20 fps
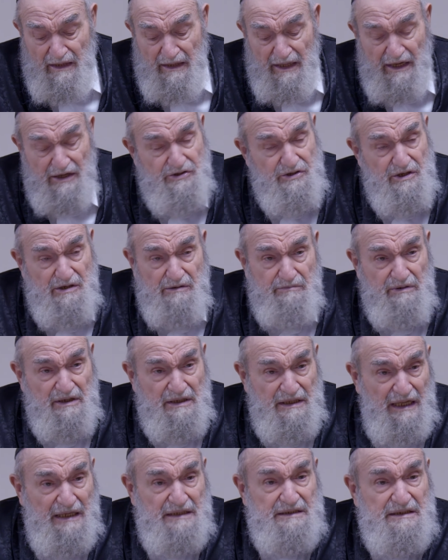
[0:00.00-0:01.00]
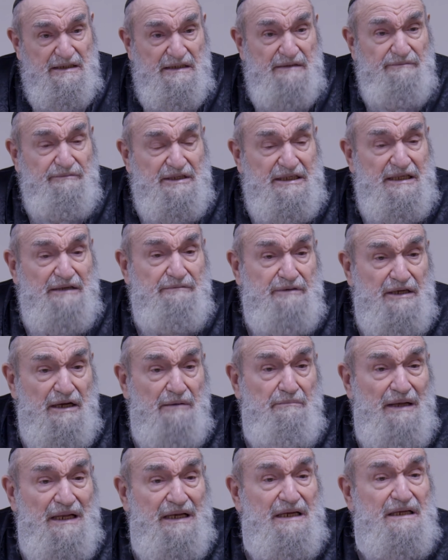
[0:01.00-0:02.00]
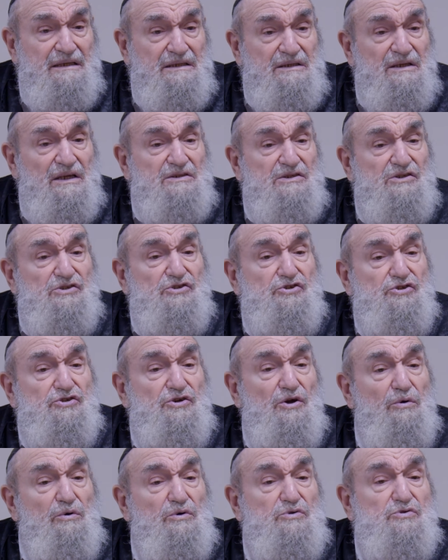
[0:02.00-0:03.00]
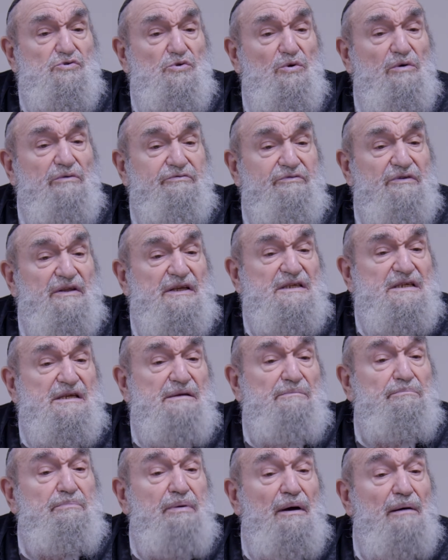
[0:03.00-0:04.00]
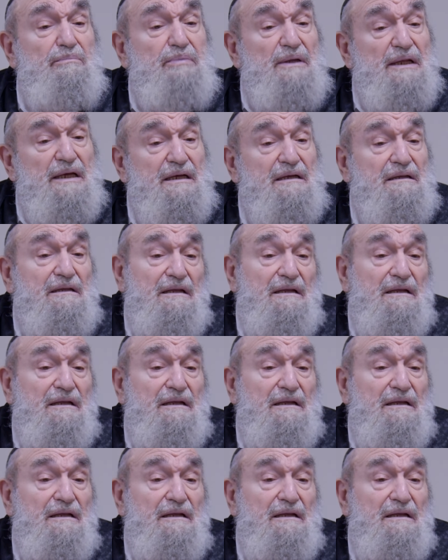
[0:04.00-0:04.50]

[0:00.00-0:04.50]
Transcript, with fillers: Nashik, but not but but a melech doesn't show softness in public.